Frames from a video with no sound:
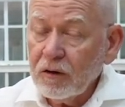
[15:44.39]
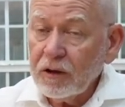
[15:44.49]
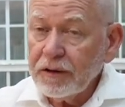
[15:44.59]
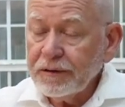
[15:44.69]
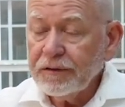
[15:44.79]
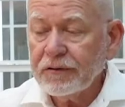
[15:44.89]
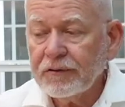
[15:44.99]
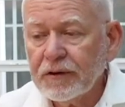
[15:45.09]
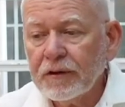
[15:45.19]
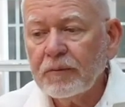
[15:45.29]
A lot of
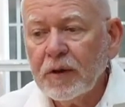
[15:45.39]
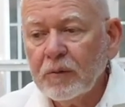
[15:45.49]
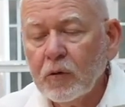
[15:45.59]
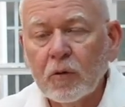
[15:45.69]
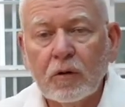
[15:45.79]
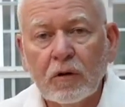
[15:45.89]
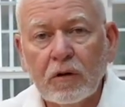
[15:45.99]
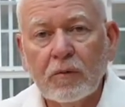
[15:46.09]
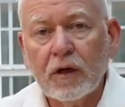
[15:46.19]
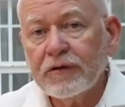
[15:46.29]
district people were
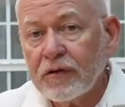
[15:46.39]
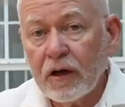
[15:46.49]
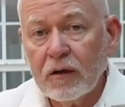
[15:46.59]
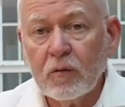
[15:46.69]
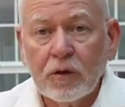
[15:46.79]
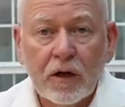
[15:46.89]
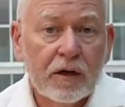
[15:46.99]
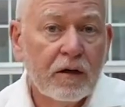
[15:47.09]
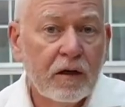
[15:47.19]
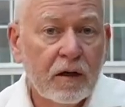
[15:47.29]
on my side when
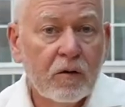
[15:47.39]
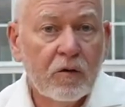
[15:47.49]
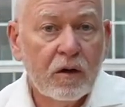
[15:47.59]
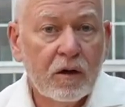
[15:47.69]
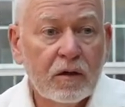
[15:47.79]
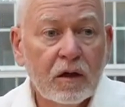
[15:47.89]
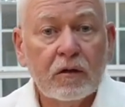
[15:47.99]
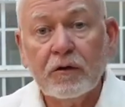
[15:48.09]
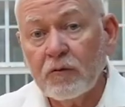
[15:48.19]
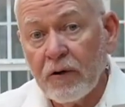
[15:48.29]
I not
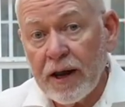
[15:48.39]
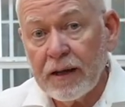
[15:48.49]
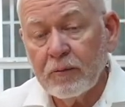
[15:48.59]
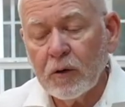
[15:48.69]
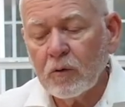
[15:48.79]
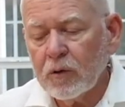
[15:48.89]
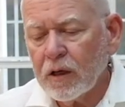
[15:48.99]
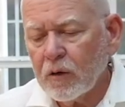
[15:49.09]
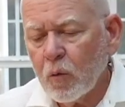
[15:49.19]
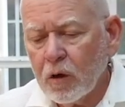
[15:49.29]
only ran, but when
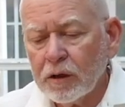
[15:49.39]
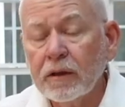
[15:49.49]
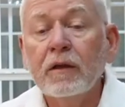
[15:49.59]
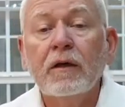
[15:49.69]
I won.